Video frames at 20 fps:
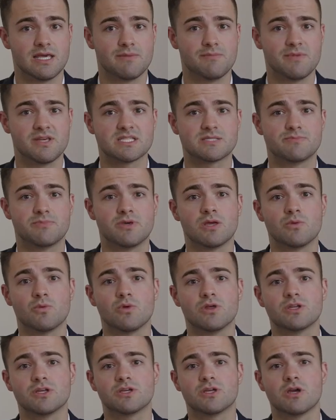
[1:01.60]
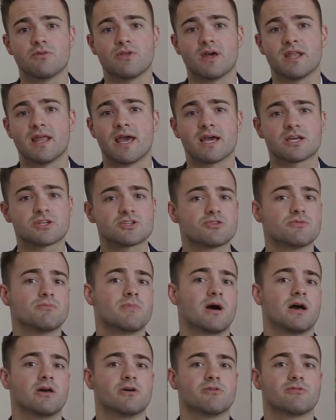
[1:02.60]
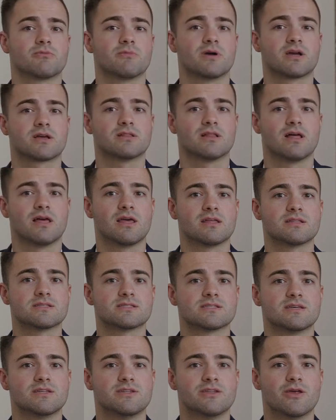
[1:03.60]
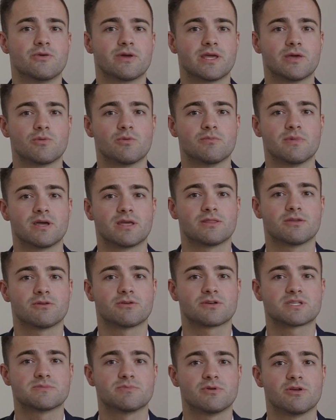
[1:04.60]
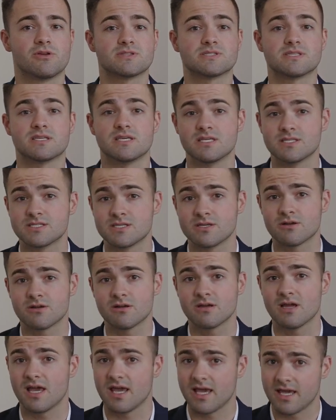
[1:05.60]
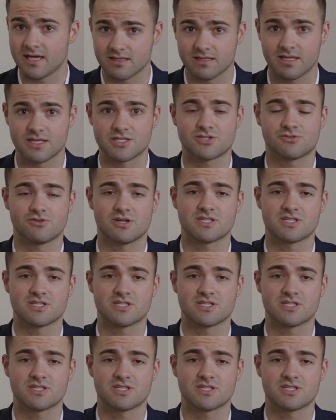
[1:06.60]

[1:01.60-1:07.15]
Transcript: It means being willing to go that extra mile for my clients, knowing it will make their experience easier and less